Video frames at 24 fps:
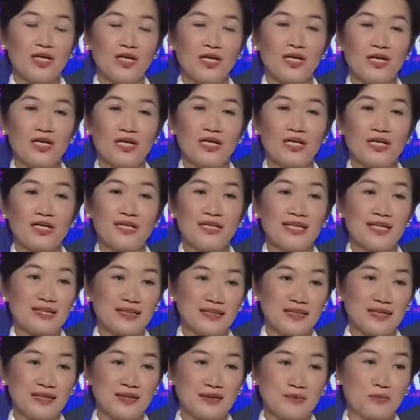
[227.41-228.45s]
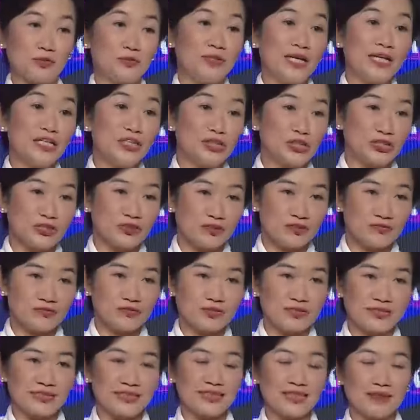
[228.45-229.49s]
uh, like uh, Prudential, for
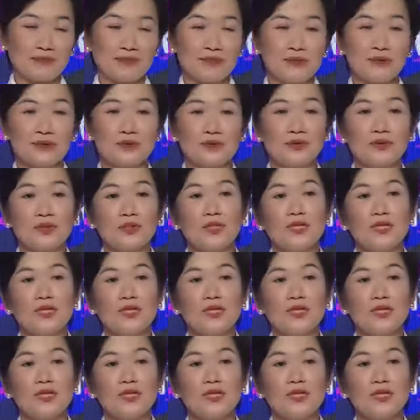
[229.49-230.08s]
example, uh,